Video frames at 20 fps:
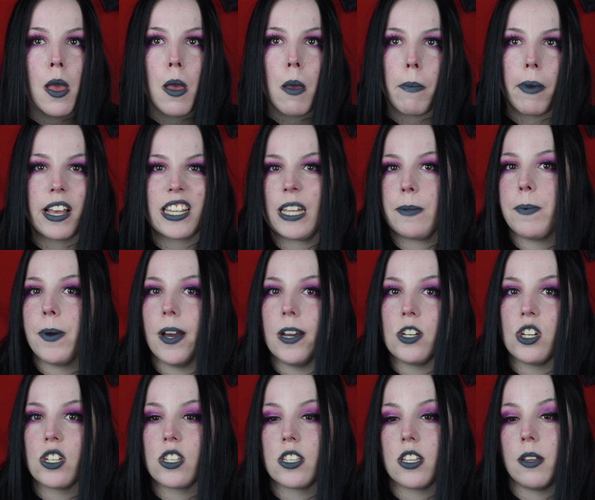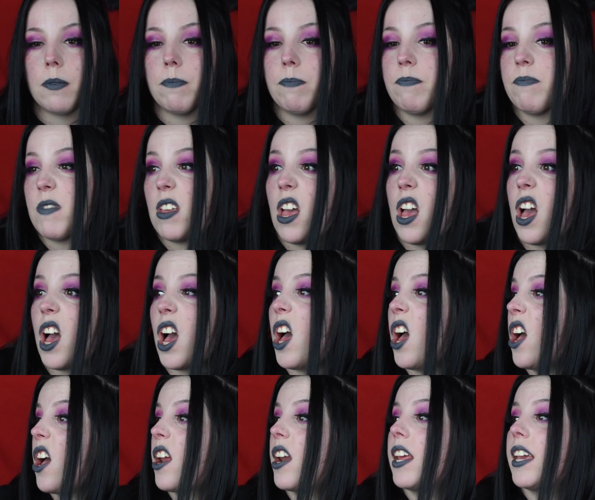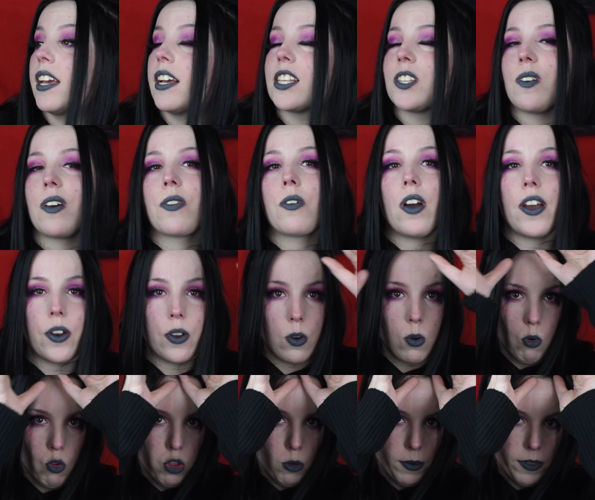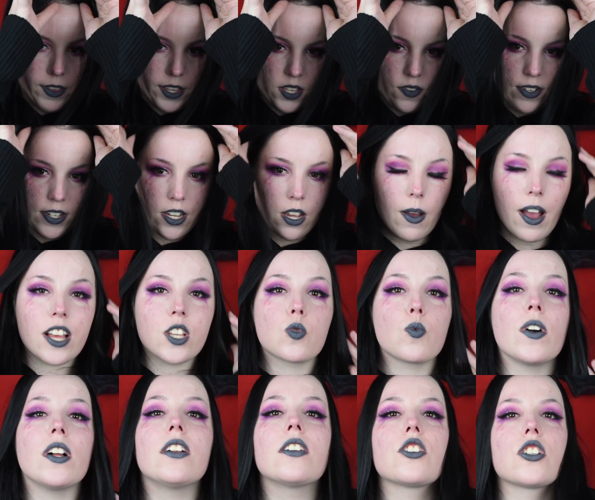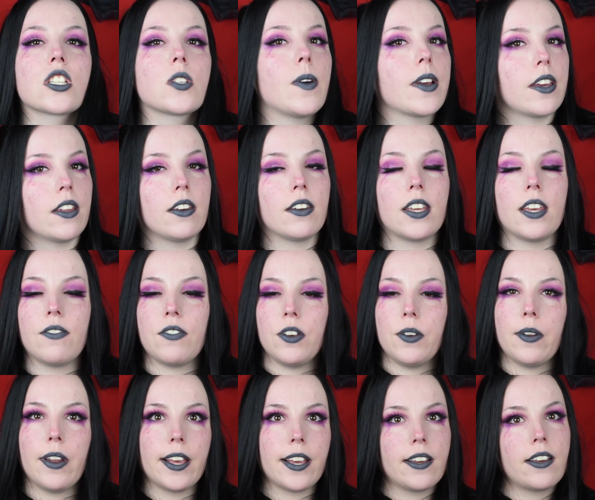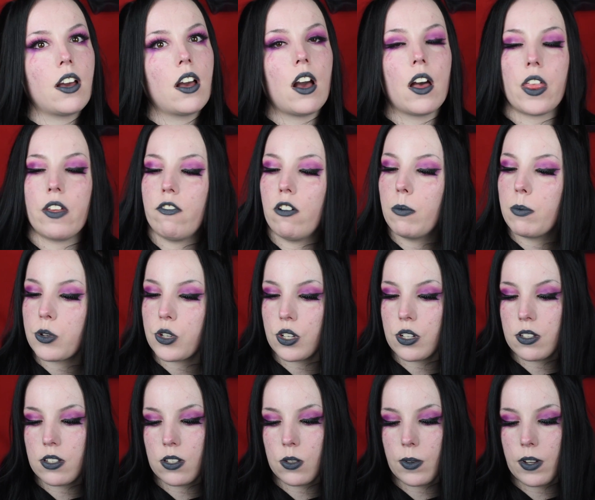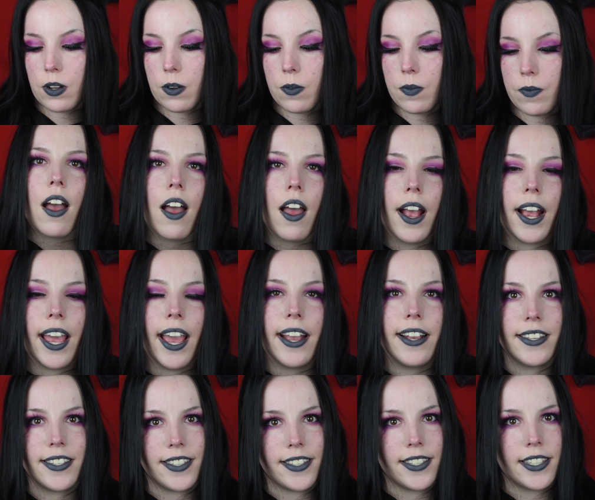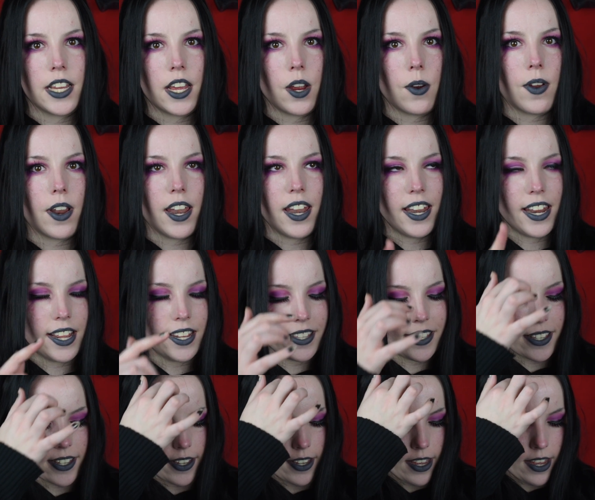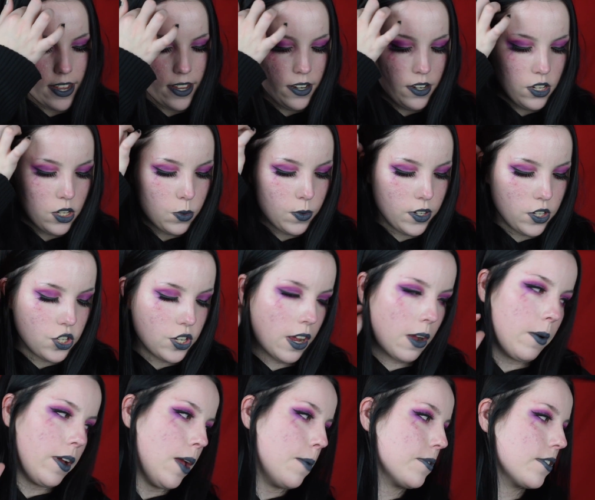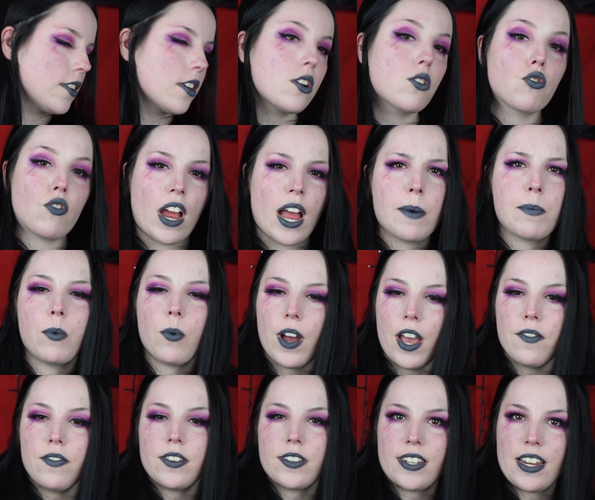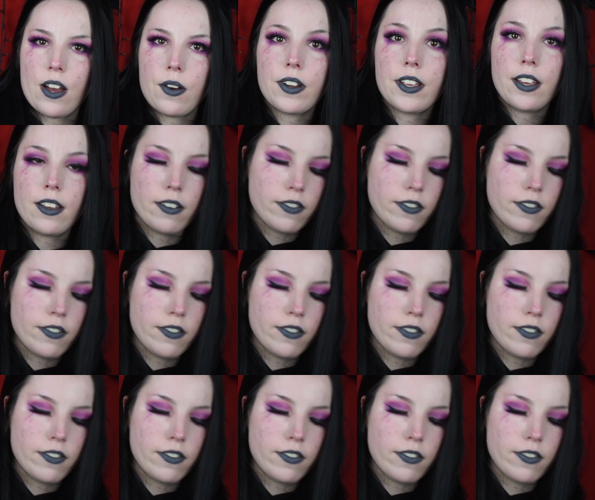because I purchased them earlier, so I thought I'd haul them in this video as well, just so I can give you like other options as well. Okay, so let's get into it, shall we? I'm just going to grab whatever's down here